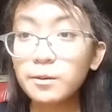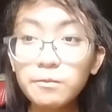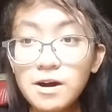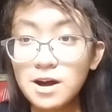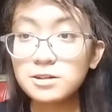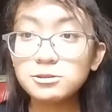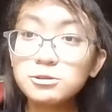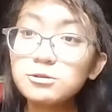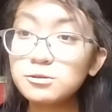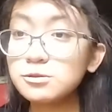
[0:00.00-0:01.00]
a one,
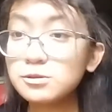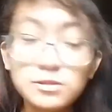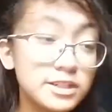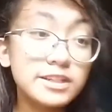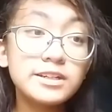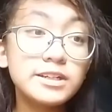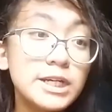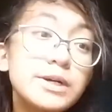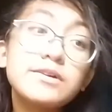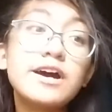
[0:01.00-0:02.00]
two, three,
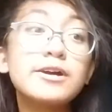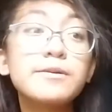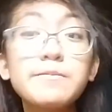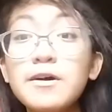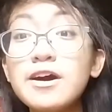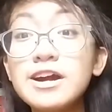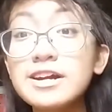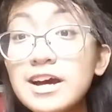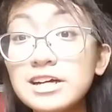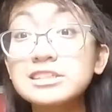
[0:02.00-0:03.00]
go. Are you
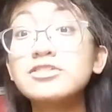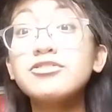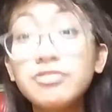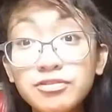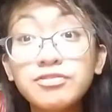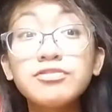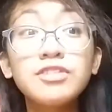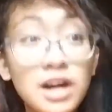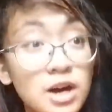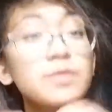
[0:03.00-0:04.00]
bored us?
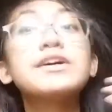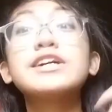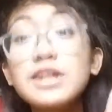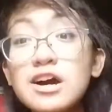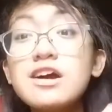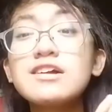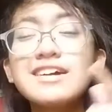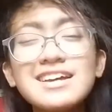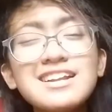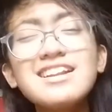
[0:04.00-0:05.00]
Well, you're
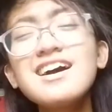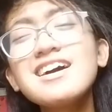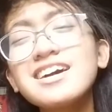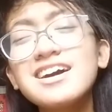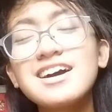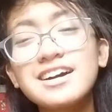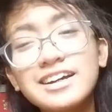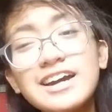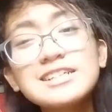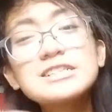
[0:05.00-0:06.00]
in luck,
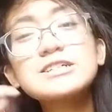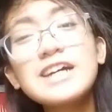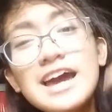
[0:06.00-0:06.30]
cause you're